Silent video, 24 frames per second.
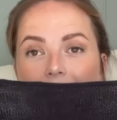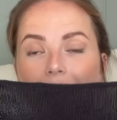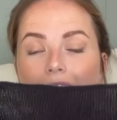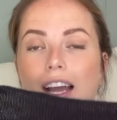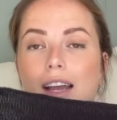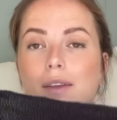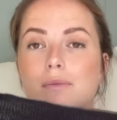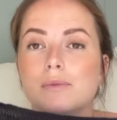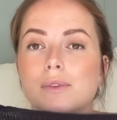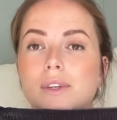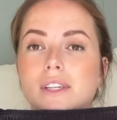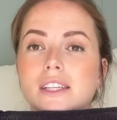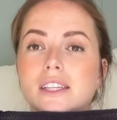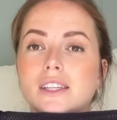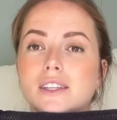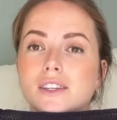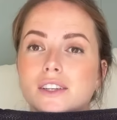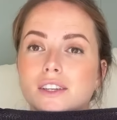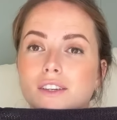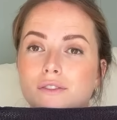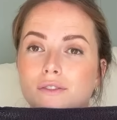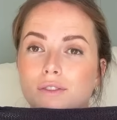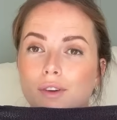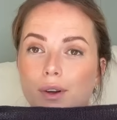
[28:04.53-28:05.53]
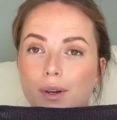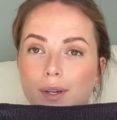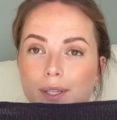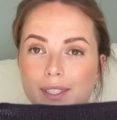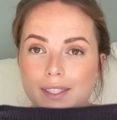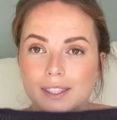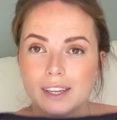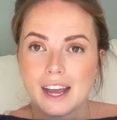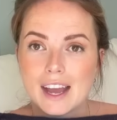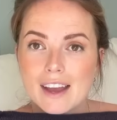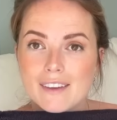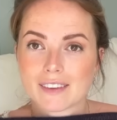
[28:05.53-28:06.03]
I'm really looking forward
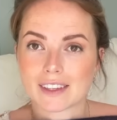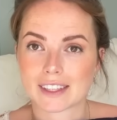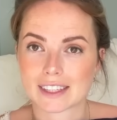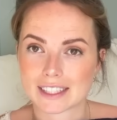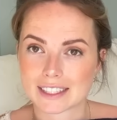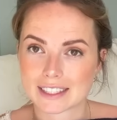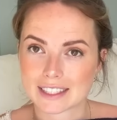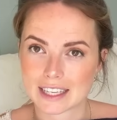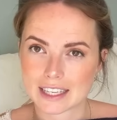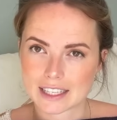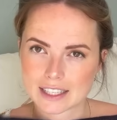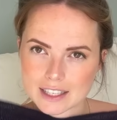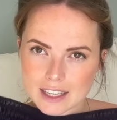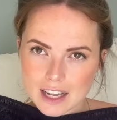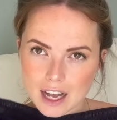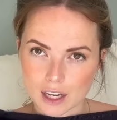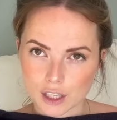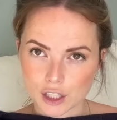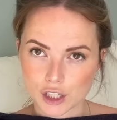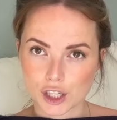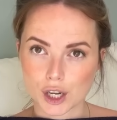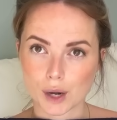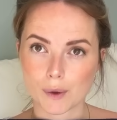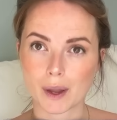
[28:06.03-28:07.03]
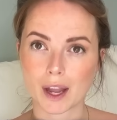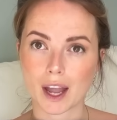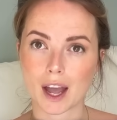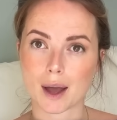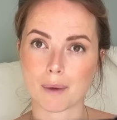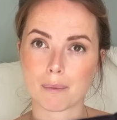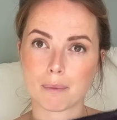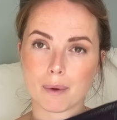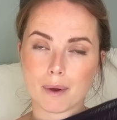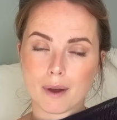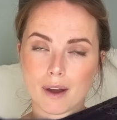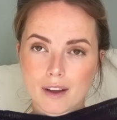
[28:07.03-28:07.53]
to having this. It's not showing
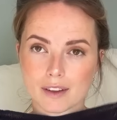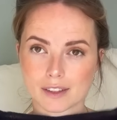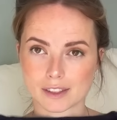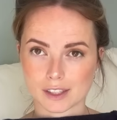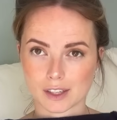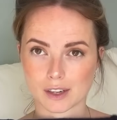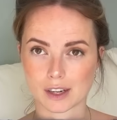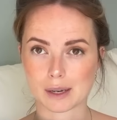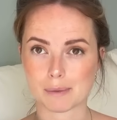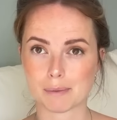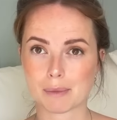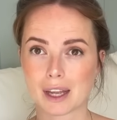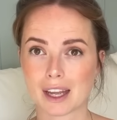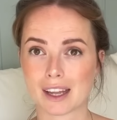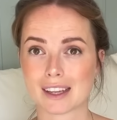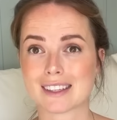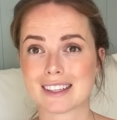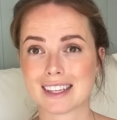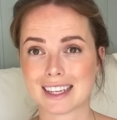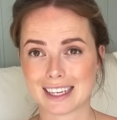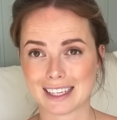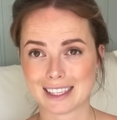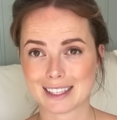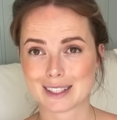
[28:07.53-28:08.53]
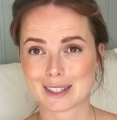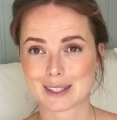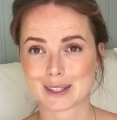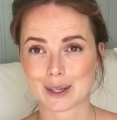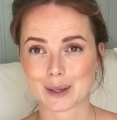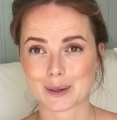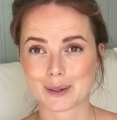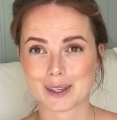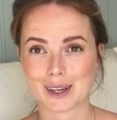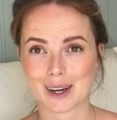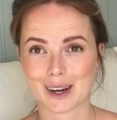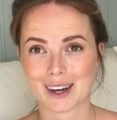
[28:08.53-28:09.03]
up on screen because it is
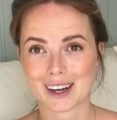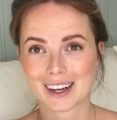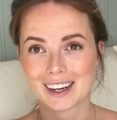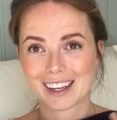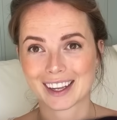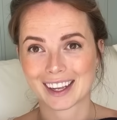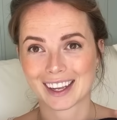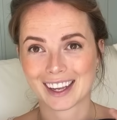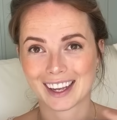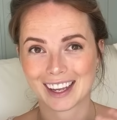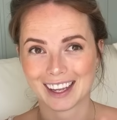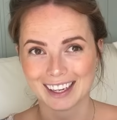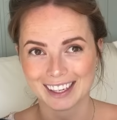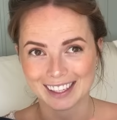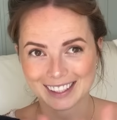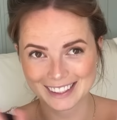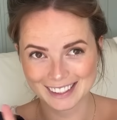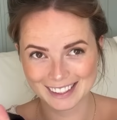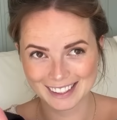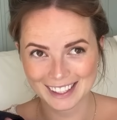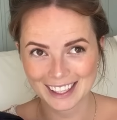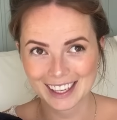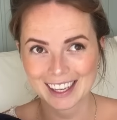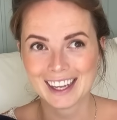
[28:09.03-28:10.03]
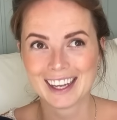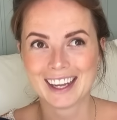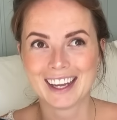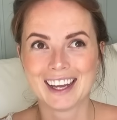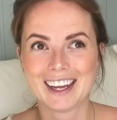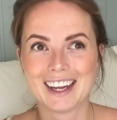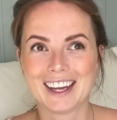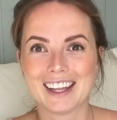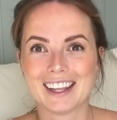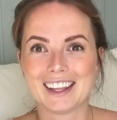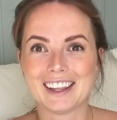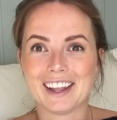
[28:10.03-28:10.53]
so dark and it's
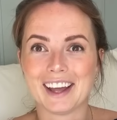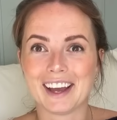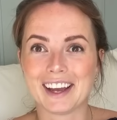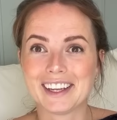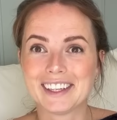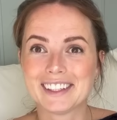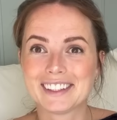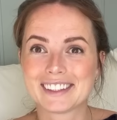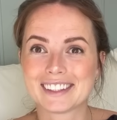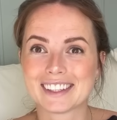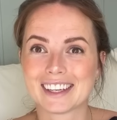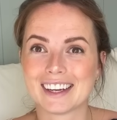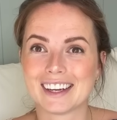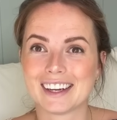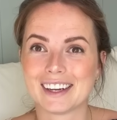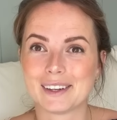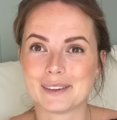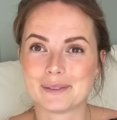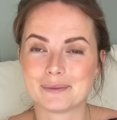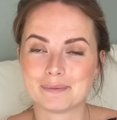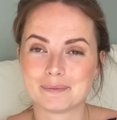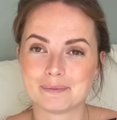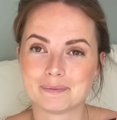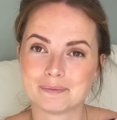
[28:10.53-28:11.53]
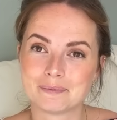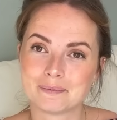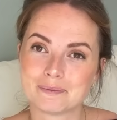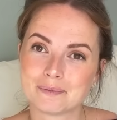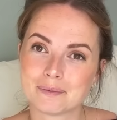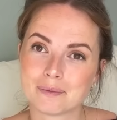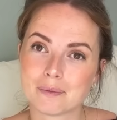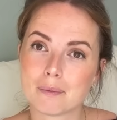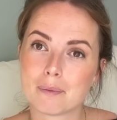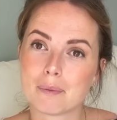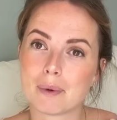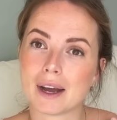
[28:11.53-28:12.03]
light,
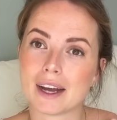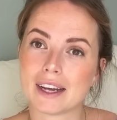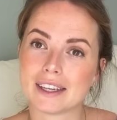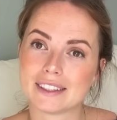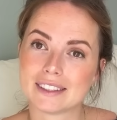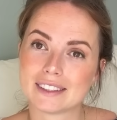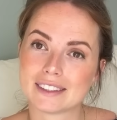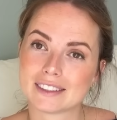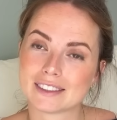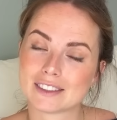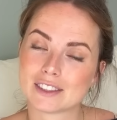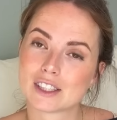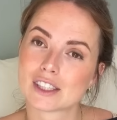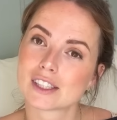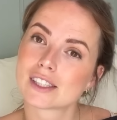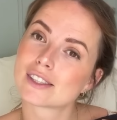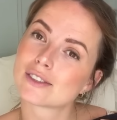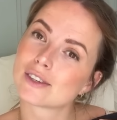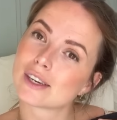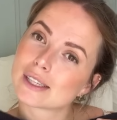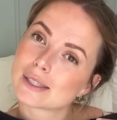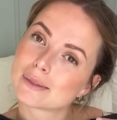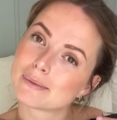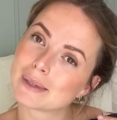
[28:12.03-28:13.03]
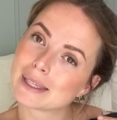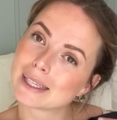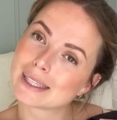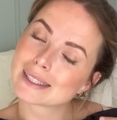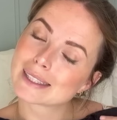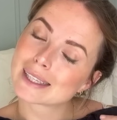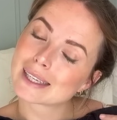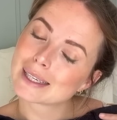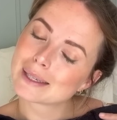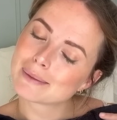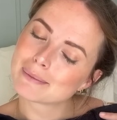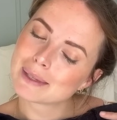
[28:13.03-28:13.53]
but just trust me, it's
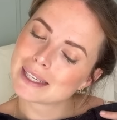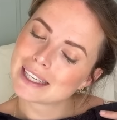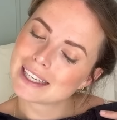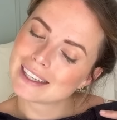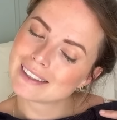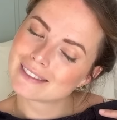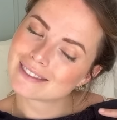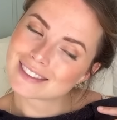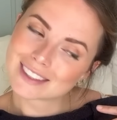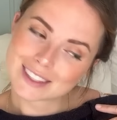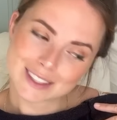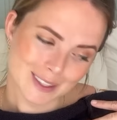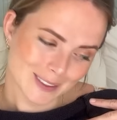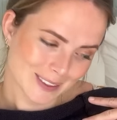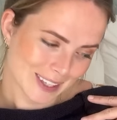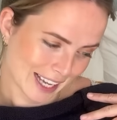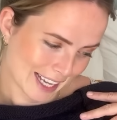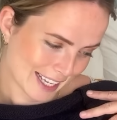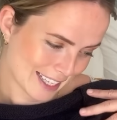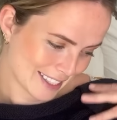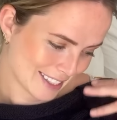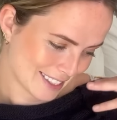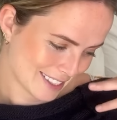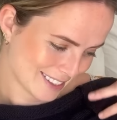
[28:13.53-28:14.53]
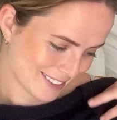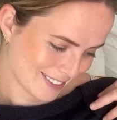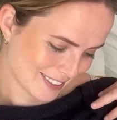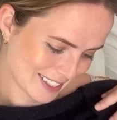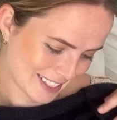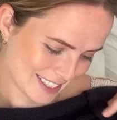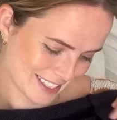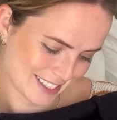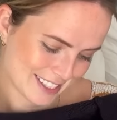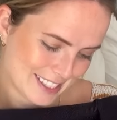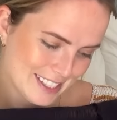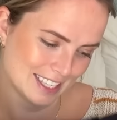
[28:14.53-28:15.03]
gonna be so nice when
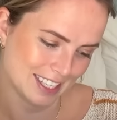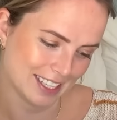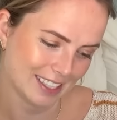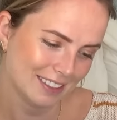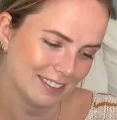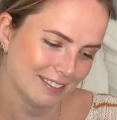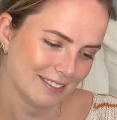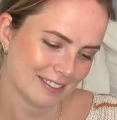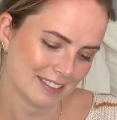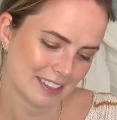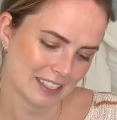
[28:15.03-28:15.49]
it's done.